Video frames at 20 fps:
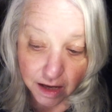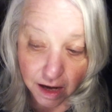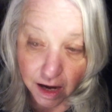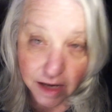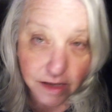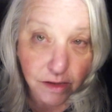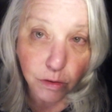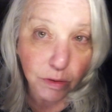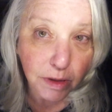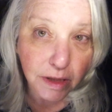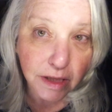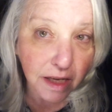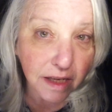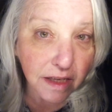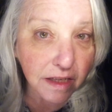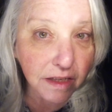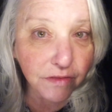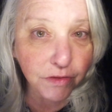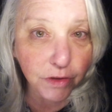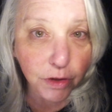I totally get
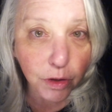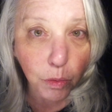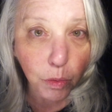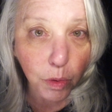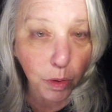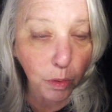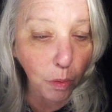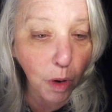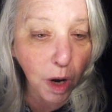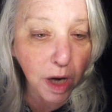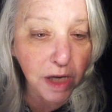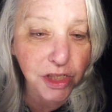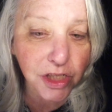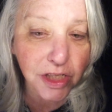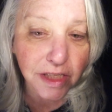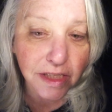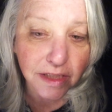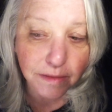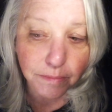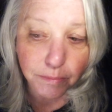it if you don't want to watch
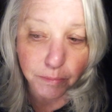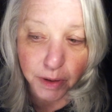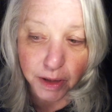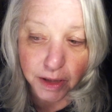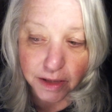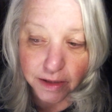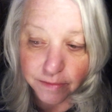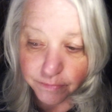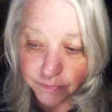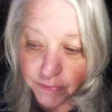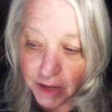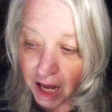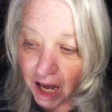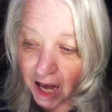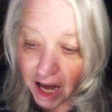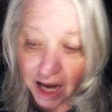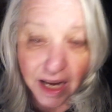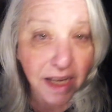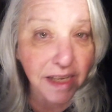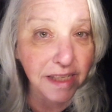it, but
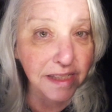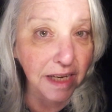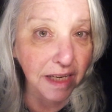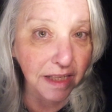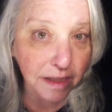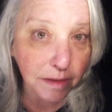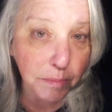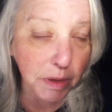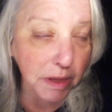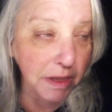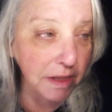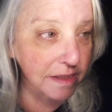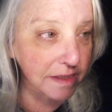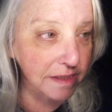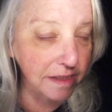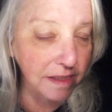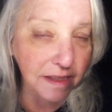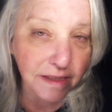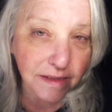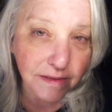I gotta tell it
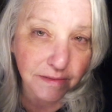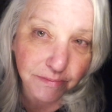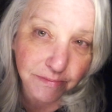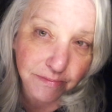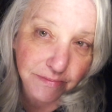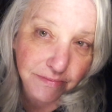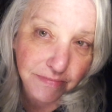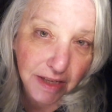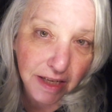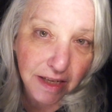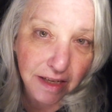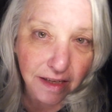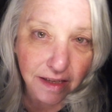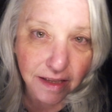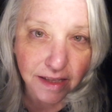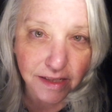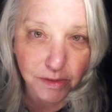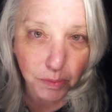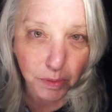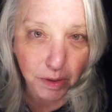because
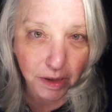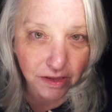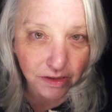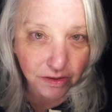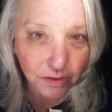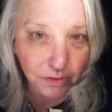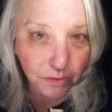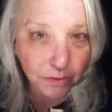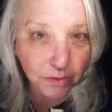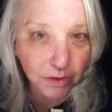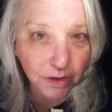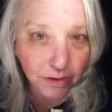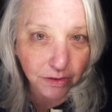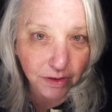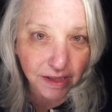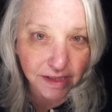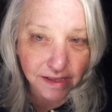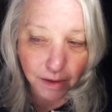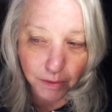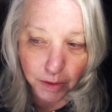that's what I do. You know,
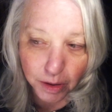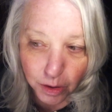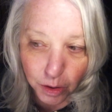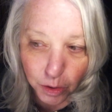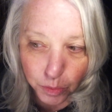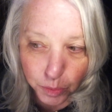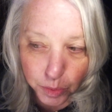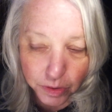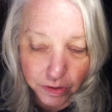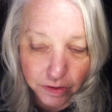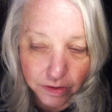that's how I cope.